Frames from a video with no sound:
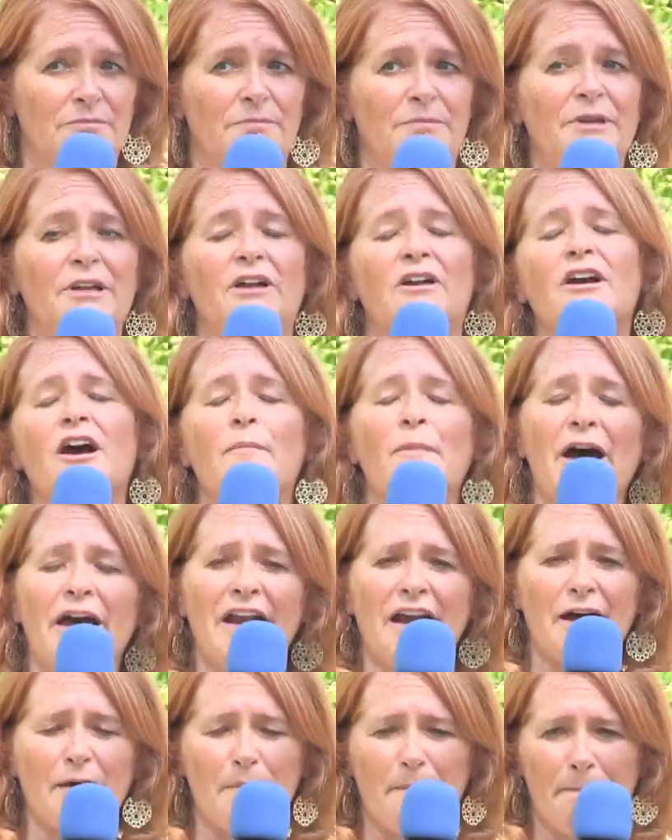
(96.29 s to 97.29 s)
Bill, come on
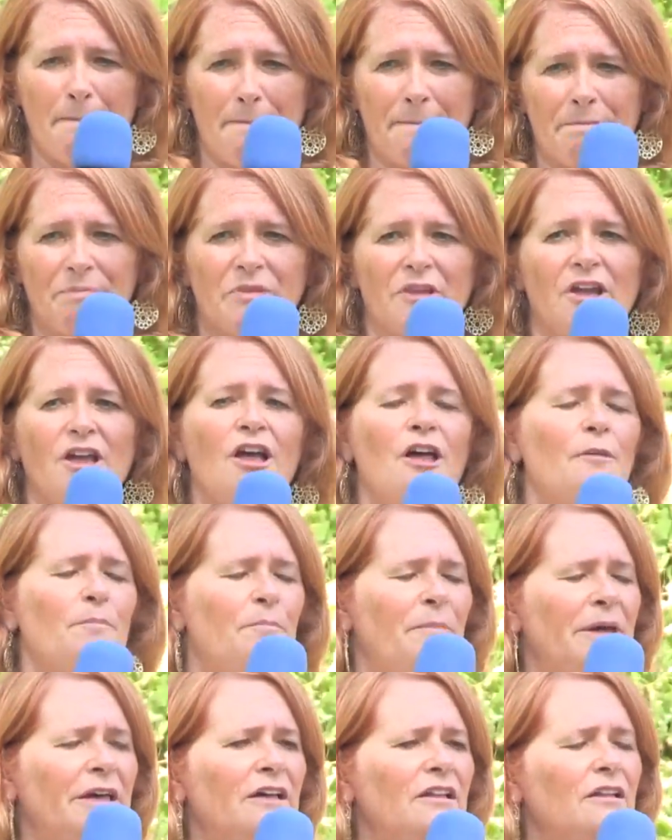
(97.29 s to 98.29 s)
up.
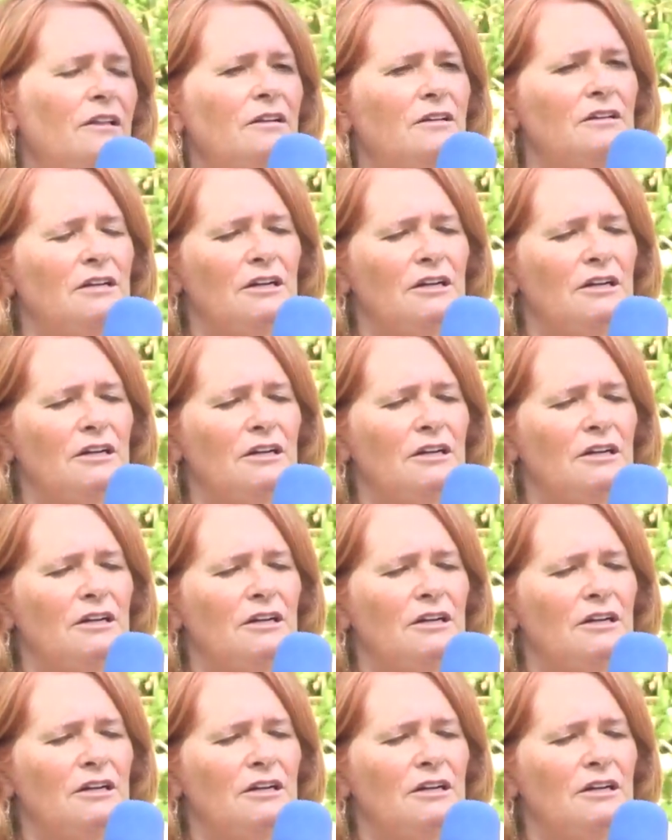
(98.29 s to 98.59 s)
Bill